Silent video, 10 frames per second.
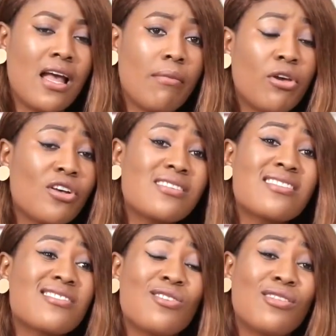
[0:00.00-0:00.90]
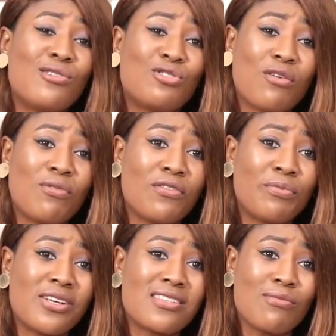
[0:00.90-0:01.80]
because this is not the job
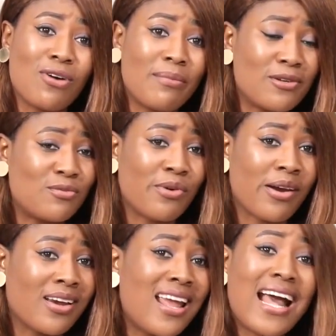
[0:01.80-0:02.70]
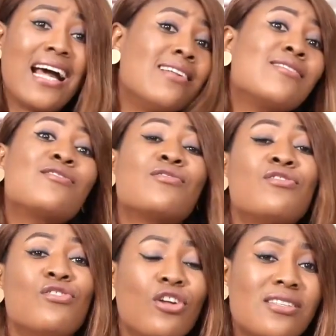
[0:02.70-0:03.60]
of President Muhammad Buhari and this is
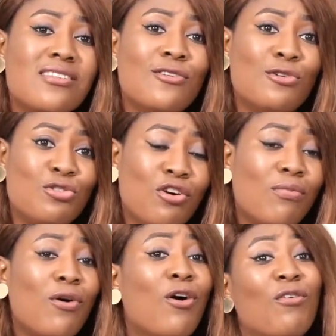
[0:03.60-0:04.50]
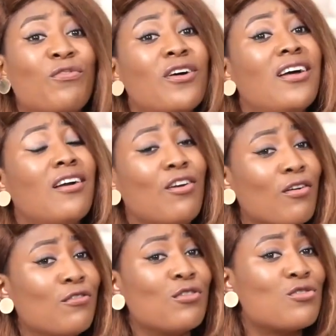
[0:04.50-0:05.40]
not the job of
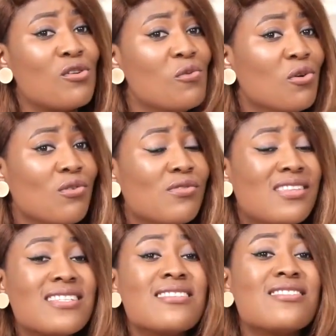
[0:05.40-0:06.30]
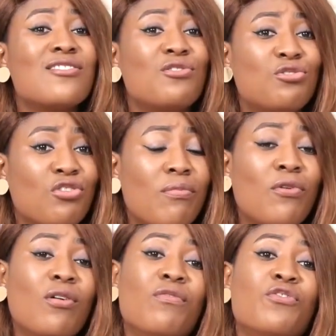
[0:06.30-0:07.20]
Governor Sanwo-Olu. This is the
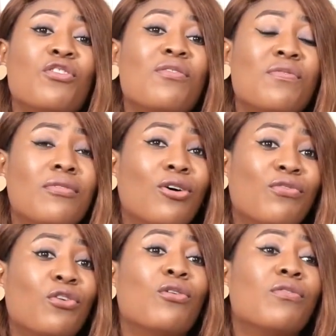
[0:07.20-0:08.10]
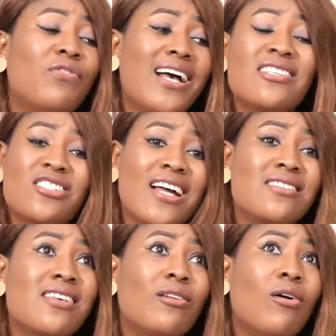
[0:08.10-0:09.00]
job of your of your vice
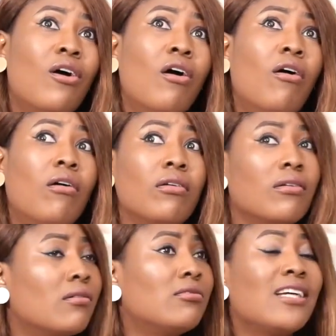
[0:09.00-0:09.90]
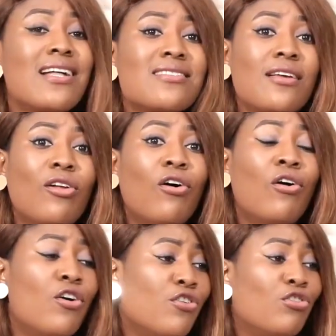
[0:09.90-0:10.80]
chancellor or your
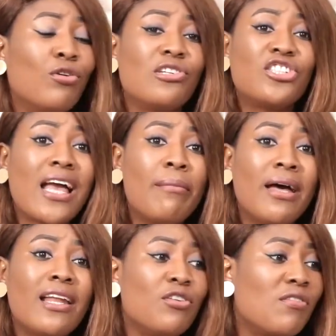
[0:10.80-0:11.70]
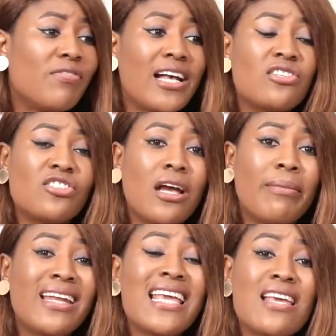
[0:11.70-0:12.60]
chancellor, your chairman, your vice
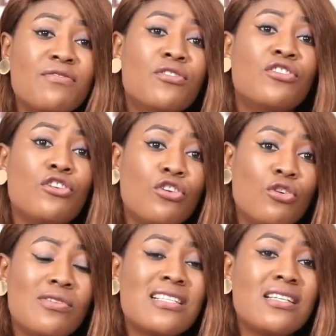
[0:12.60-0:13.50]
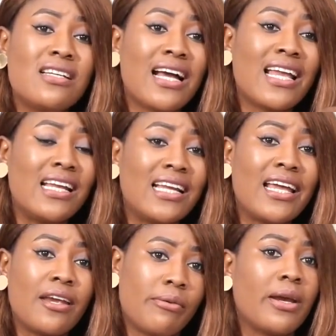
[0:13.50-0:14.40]
chairman, even the youth leader in
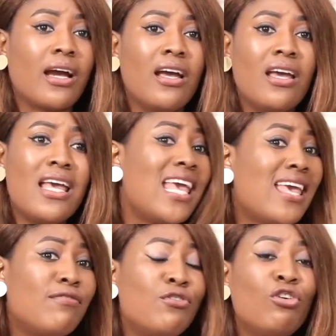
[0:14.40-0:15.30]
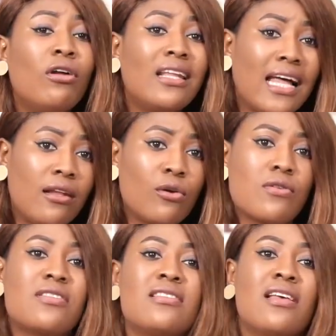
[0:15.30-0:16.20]
that area. Even your
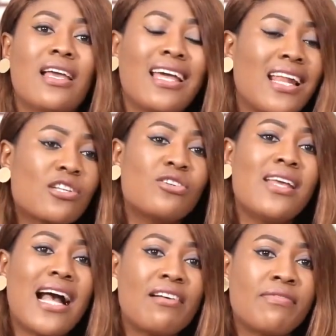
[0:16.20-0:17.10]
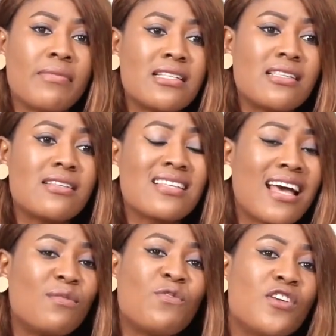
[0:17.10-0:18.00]
landlords can actually have meetings
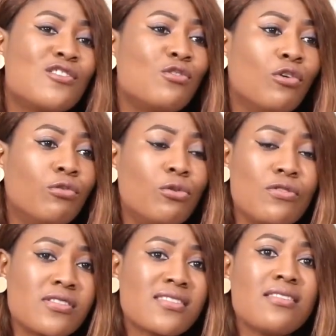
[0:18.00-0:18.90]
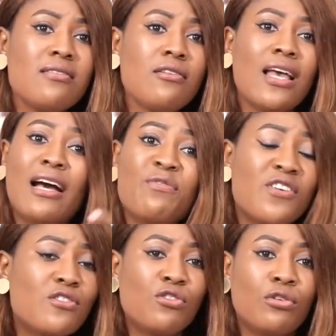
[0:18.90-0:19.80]
and fix your roads and
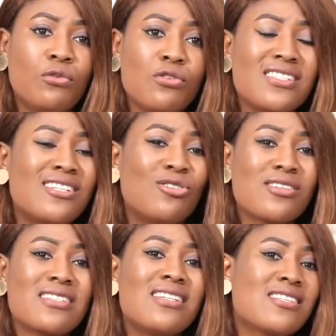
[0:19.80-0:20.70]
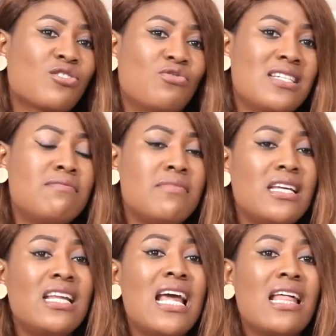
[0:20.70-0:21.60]
fix your roads. It doesn't necessarily
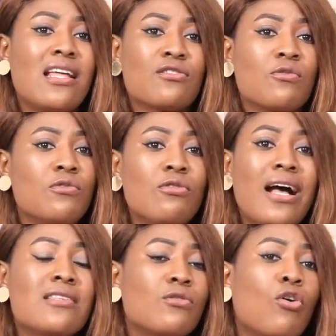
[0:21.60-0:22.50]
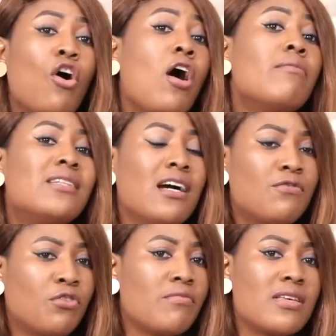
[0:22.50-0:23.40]
mean that Sanwo-Olu has to come down
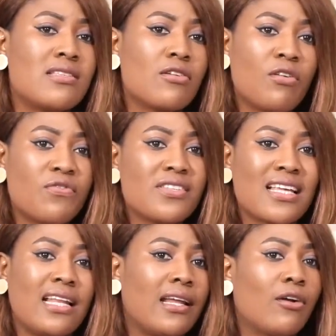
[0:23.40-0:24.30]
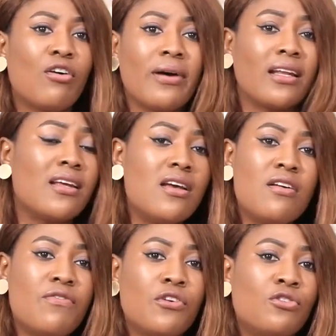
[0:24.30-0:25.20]
from his office and then come and
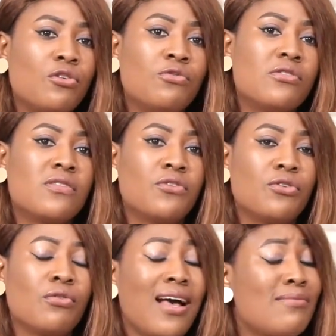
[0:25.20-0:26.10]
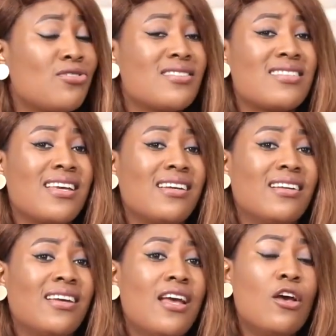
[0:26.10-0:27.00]
fix your roads for you. I'm just
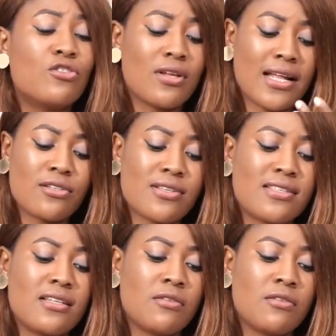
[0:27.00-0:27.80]
saying. So let us see the